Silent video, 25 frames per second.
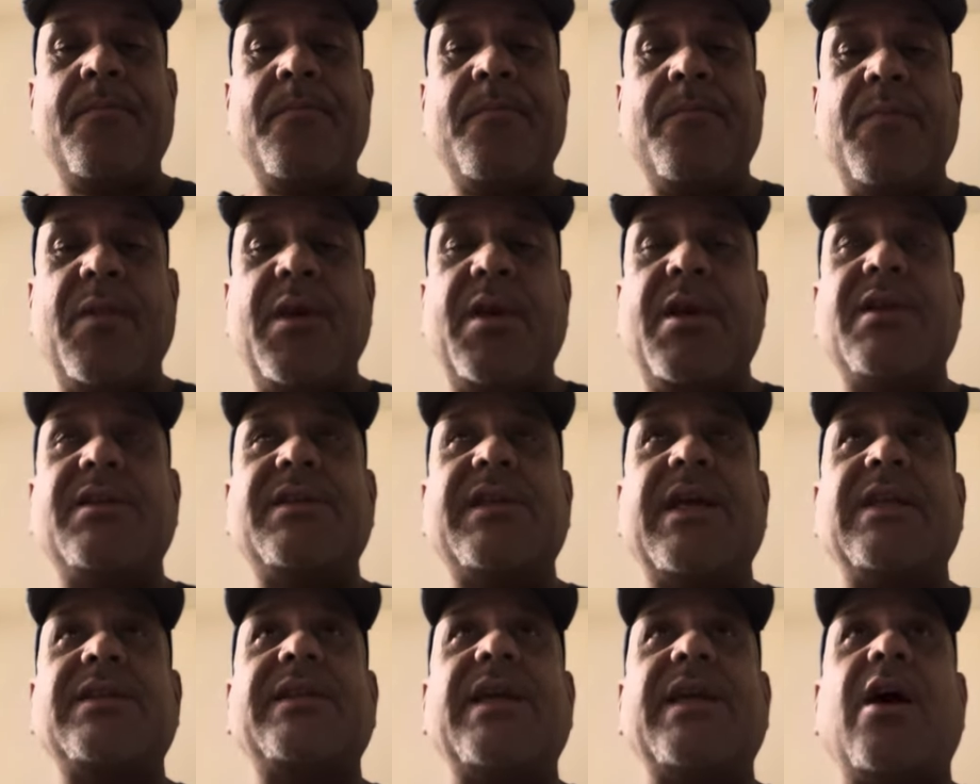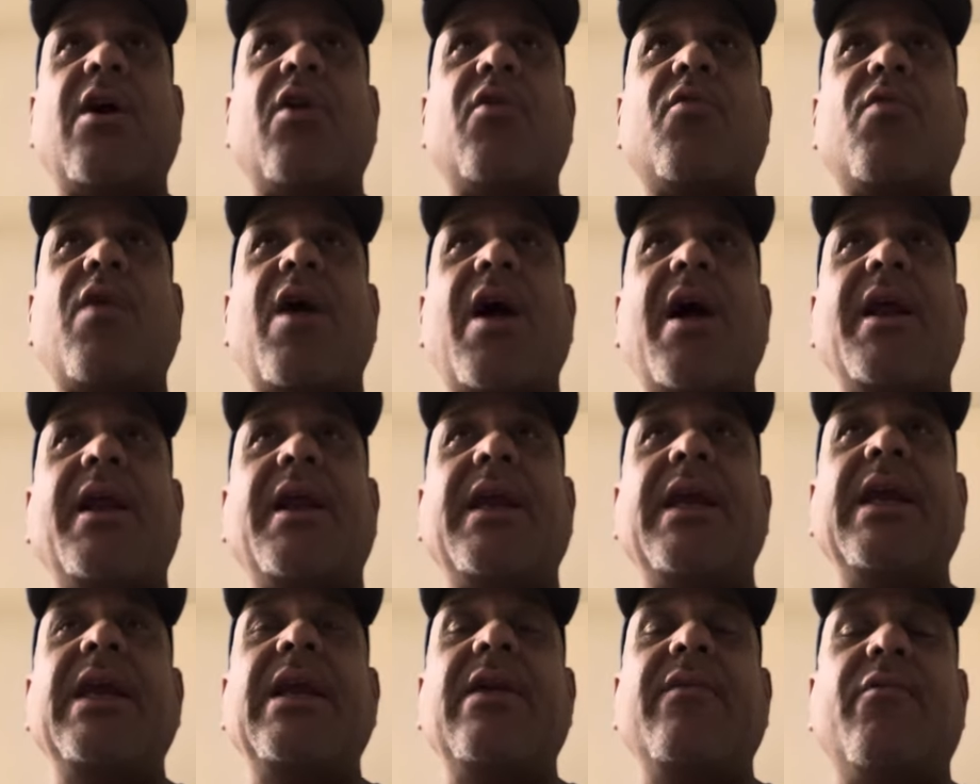Because that's outright
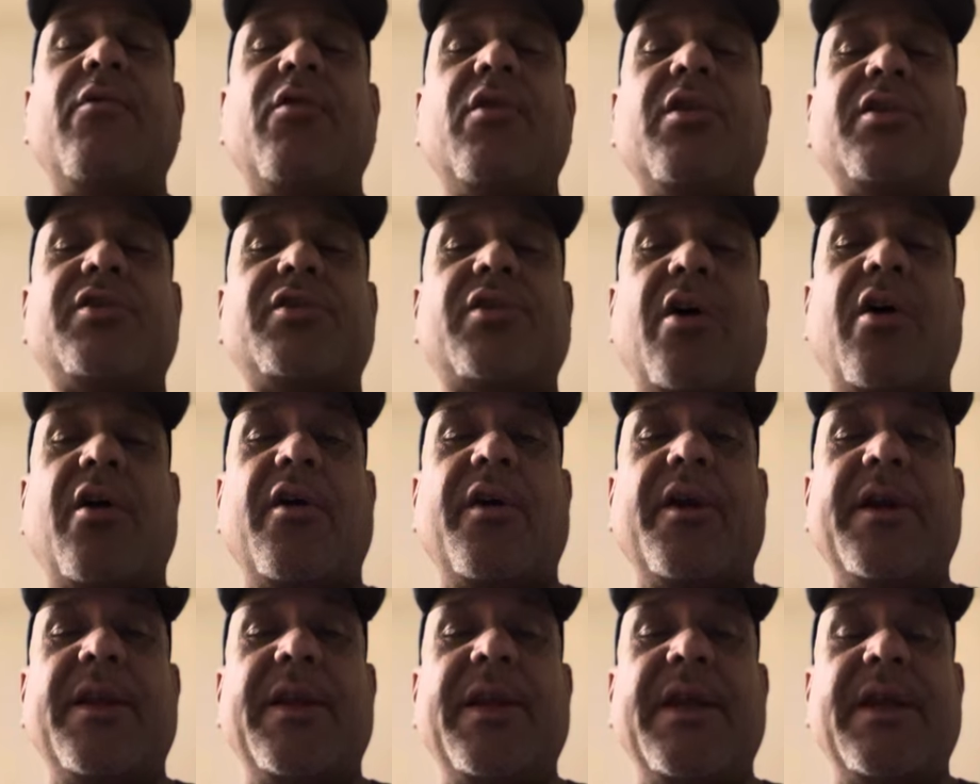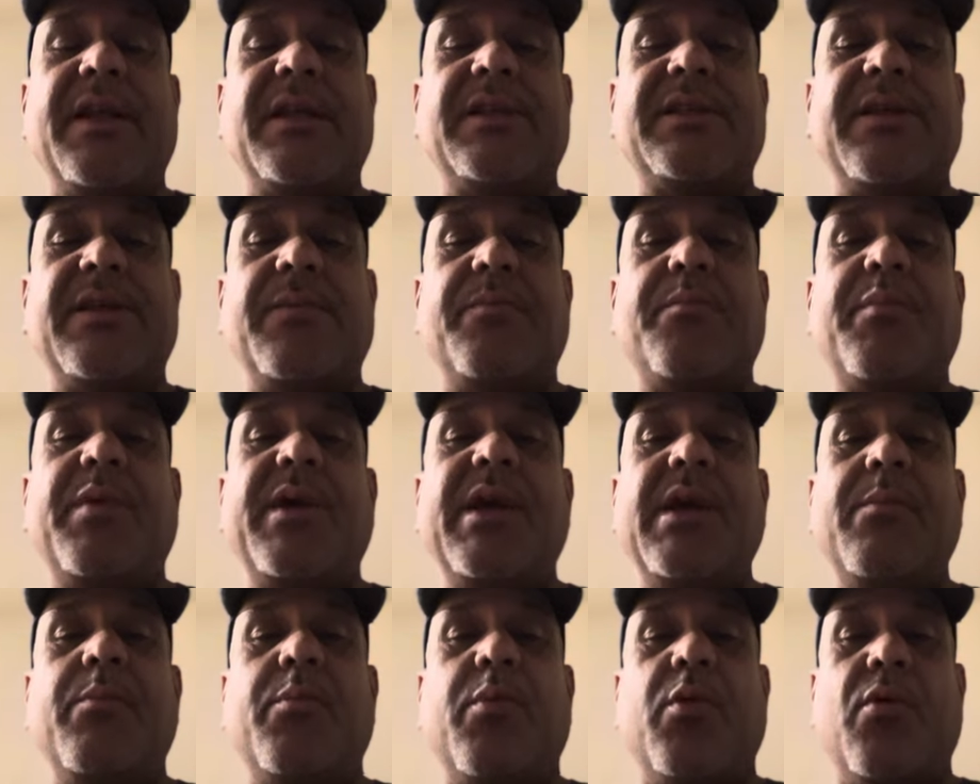evil to target innocent
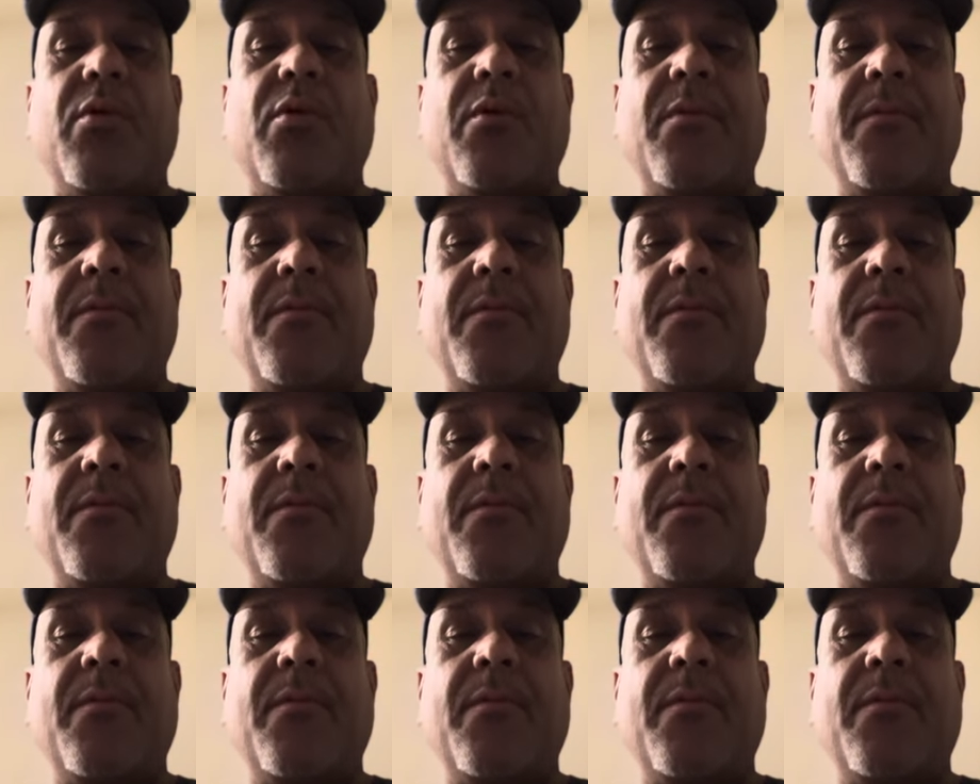people.